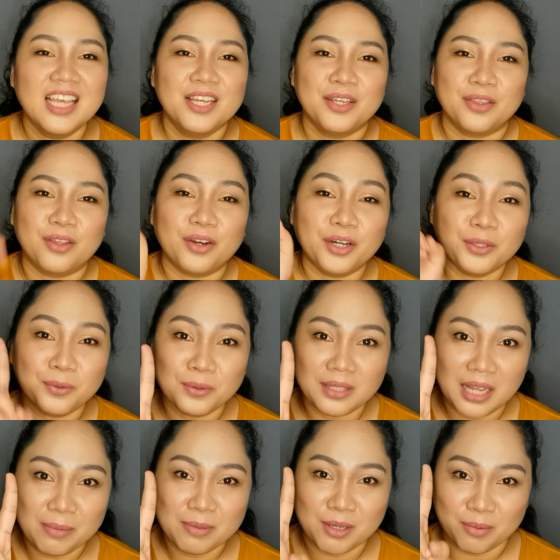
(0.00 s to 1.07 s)
There are 2
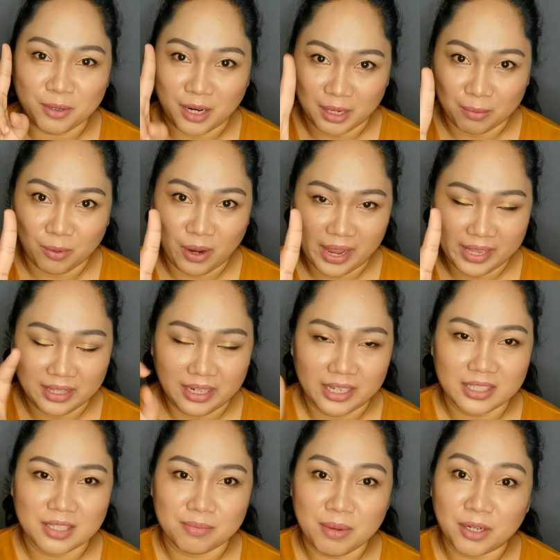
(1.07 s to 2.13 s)
types of
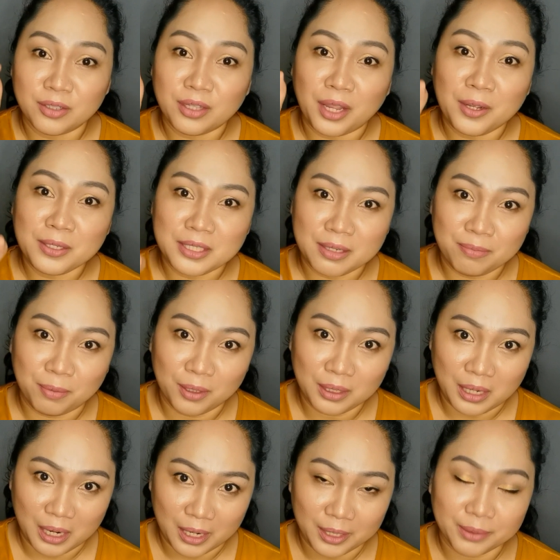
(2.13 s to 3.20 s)
carbohydrates. Meron tayong simple
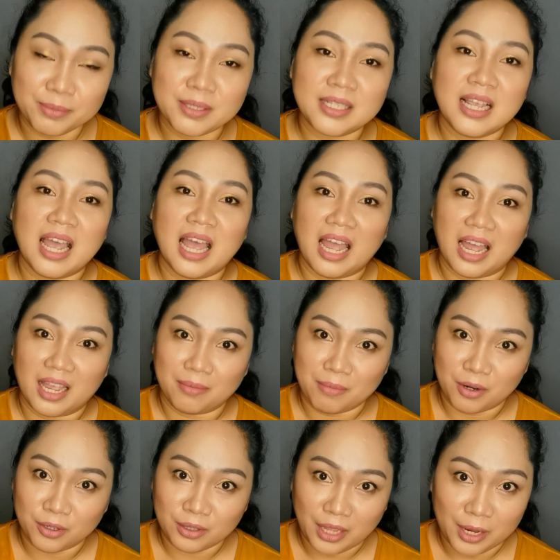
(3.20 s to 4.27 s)
carbs at
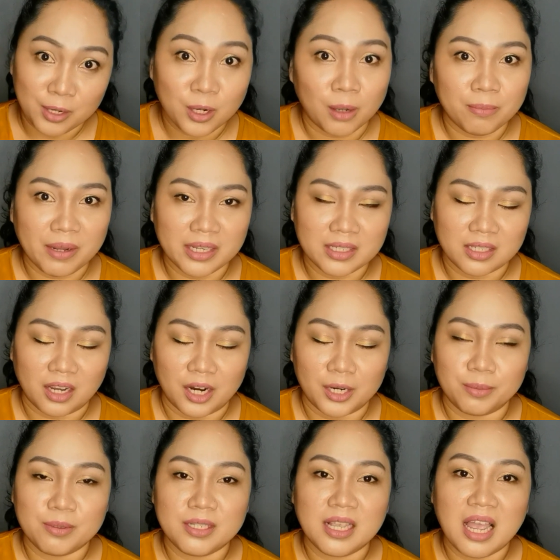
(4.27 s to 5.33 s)
meron tayong complex
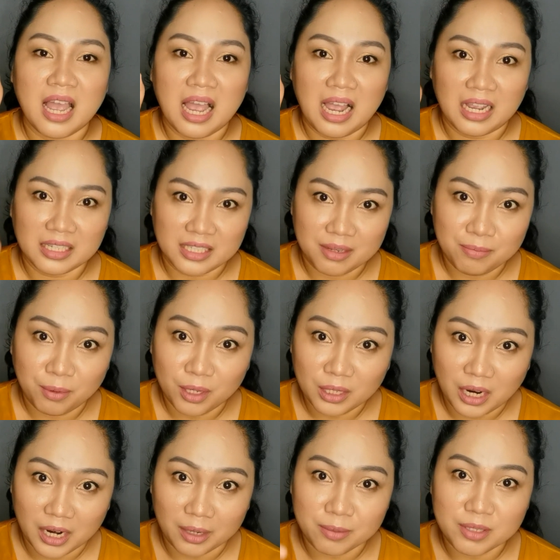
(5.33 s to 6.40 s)
carbs. Ang simple
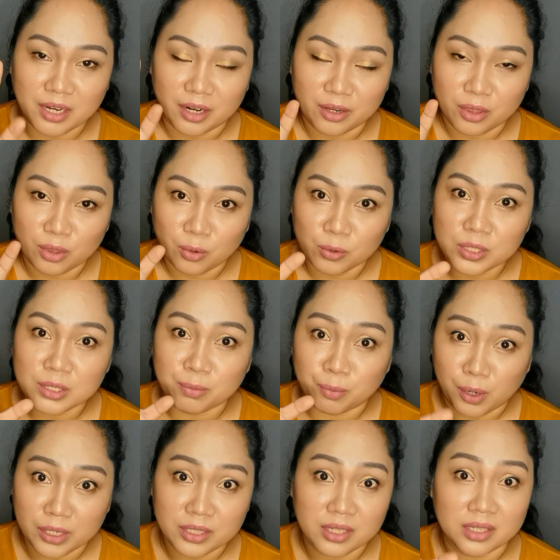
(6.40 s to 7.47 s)
carbs are those
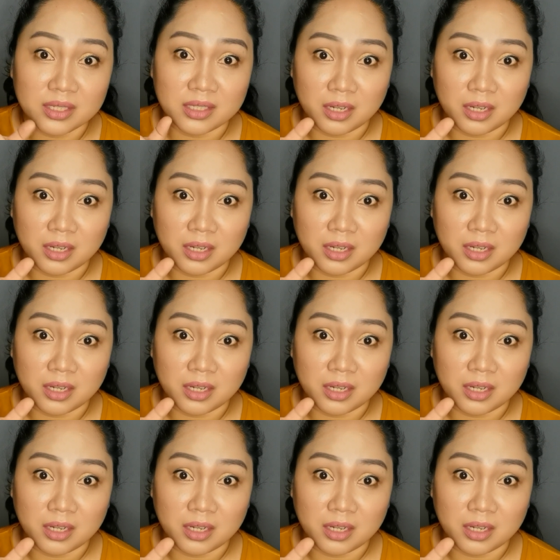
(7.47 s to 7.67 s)
processed